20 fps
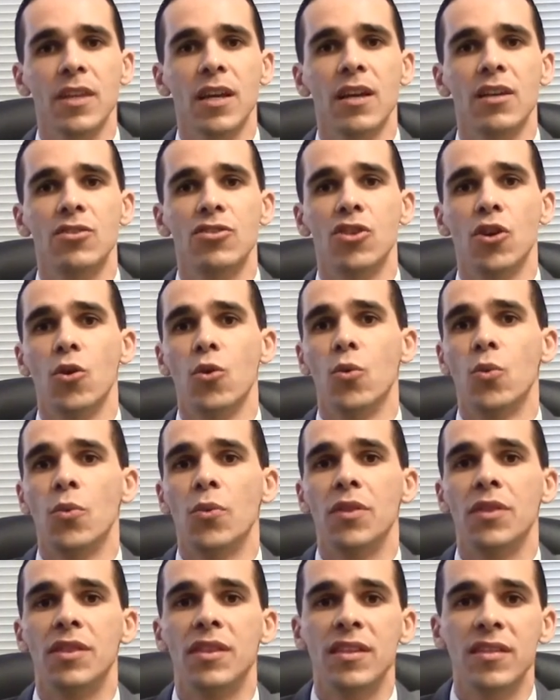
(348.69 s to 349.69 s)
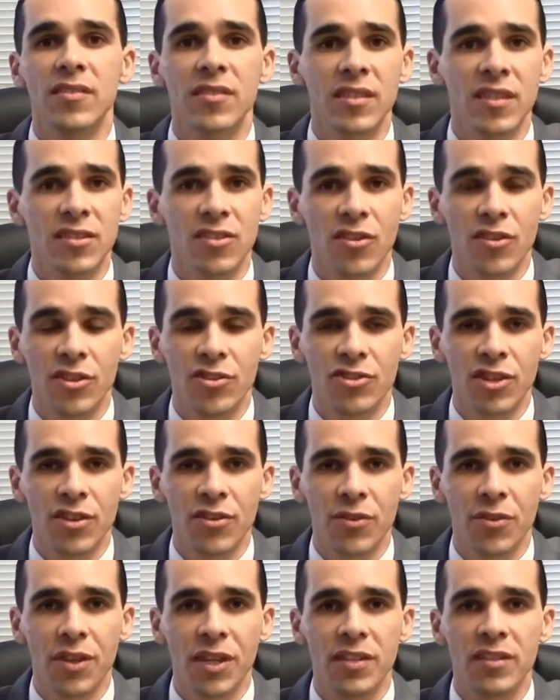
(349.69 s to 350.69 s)
So these are the general
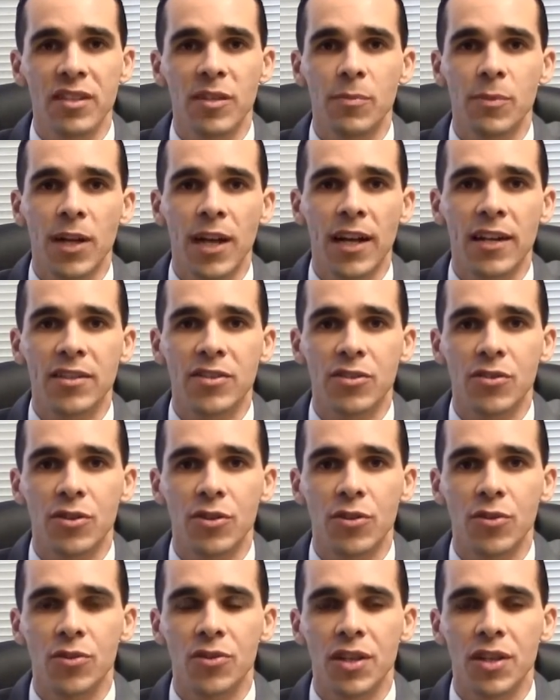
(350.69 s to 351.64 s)
things that apply to those